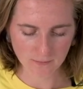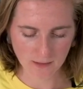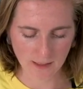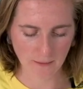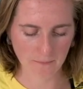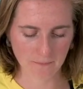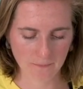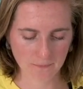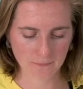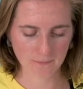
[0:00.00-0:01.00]
Okay,
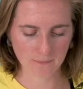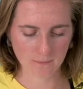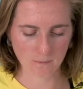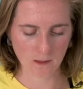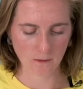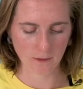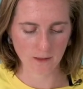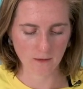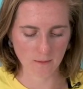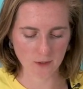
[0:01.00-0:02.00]
there we go.
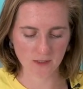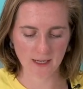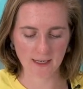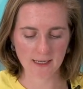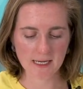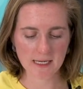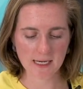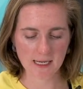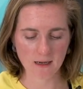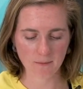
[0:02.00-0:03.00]
I'm just kind of
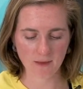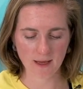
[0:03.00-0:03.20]
neatening up the